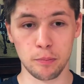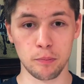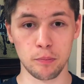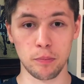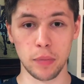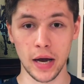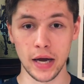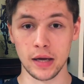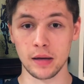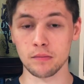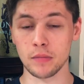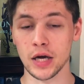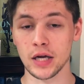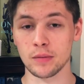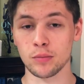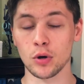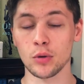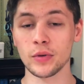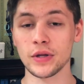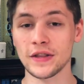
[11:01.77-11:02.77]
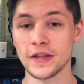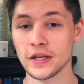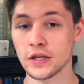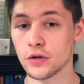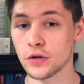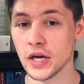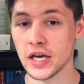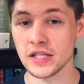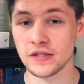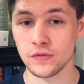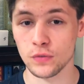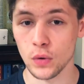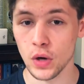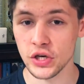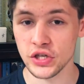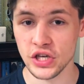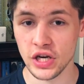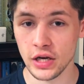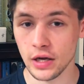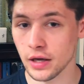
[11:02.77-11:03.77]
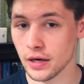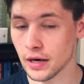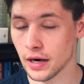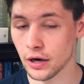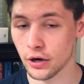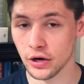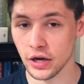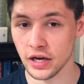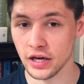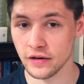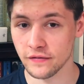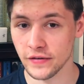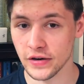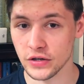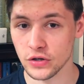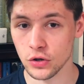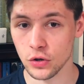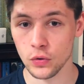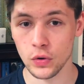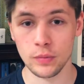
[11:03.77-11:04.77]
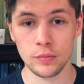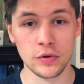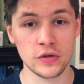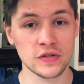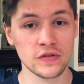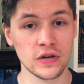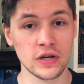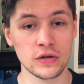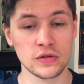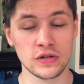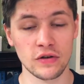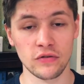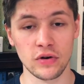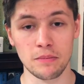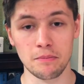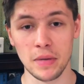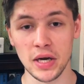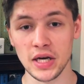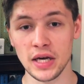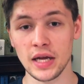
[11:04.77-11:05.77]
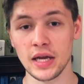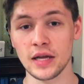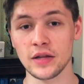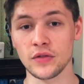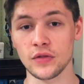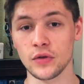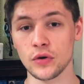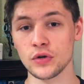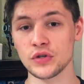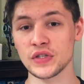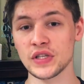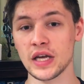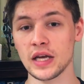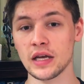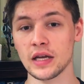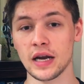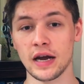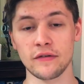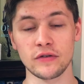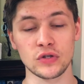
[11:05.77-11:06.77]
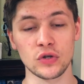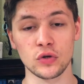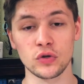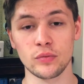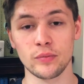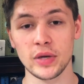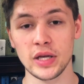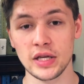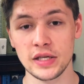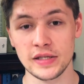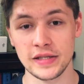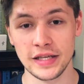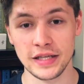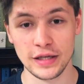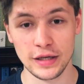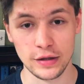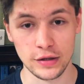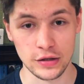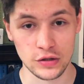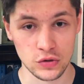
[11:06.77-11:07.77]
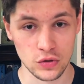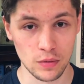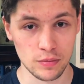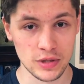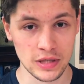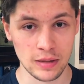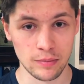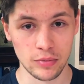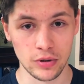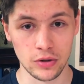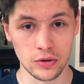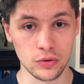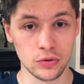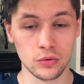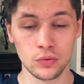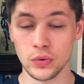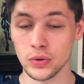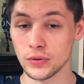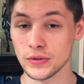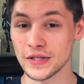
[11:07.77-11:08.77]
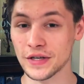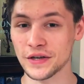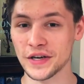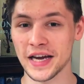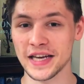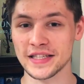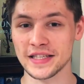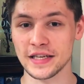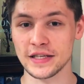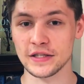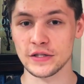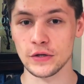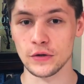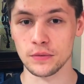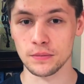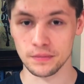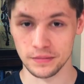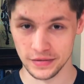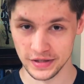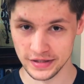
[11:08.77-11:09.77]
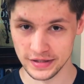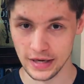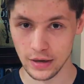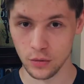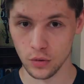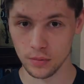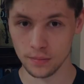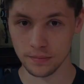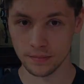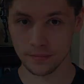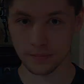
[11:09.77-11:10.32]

by Mike Mollman. Thank you guys for watching An Erudite Adventure. We post videos every Monday and Thursday, and our social media is linked in the description below. We will see you guys again soon. Stay warm.